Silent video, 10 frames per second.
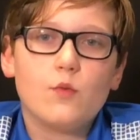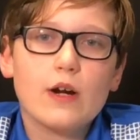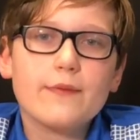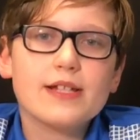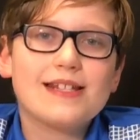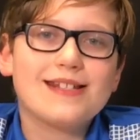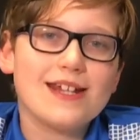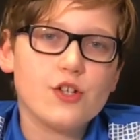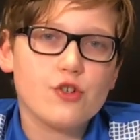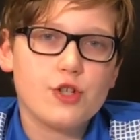whatever
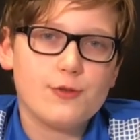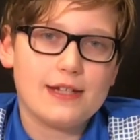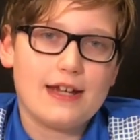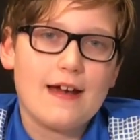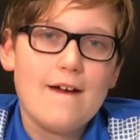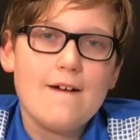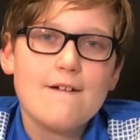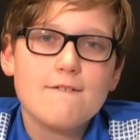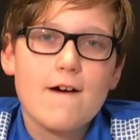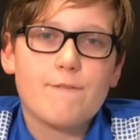skin you're using
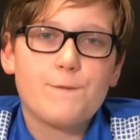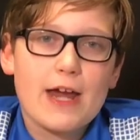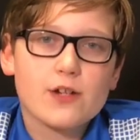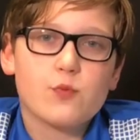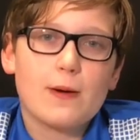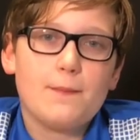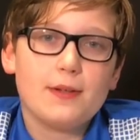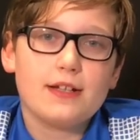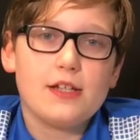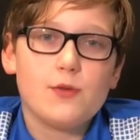affects what
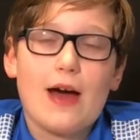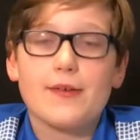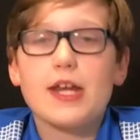abilities you have.